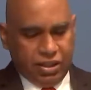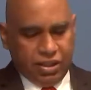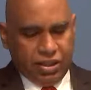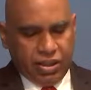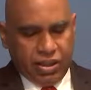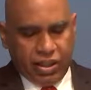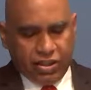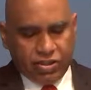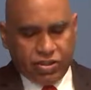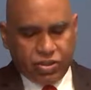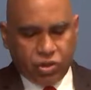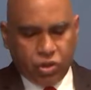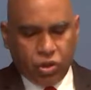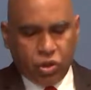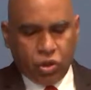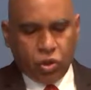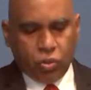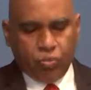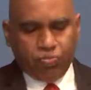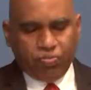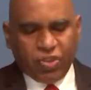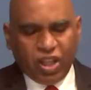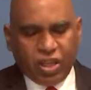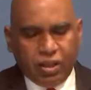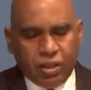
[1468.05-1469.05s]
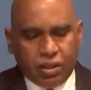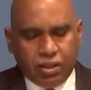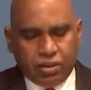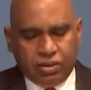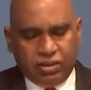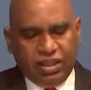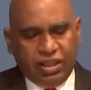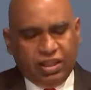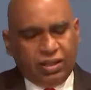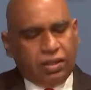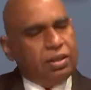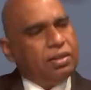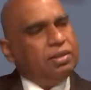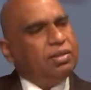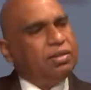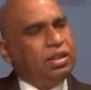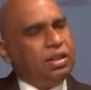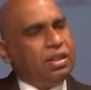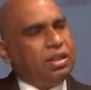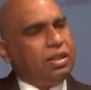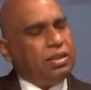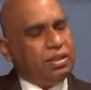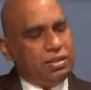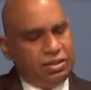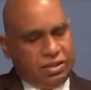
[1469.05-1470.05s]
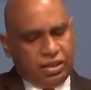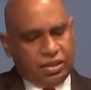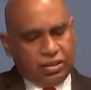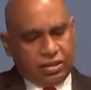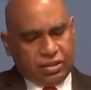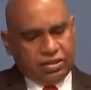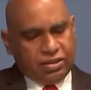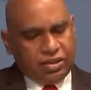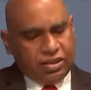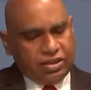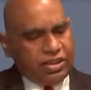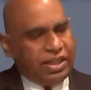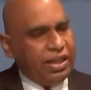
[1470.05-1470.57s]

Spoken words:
And so the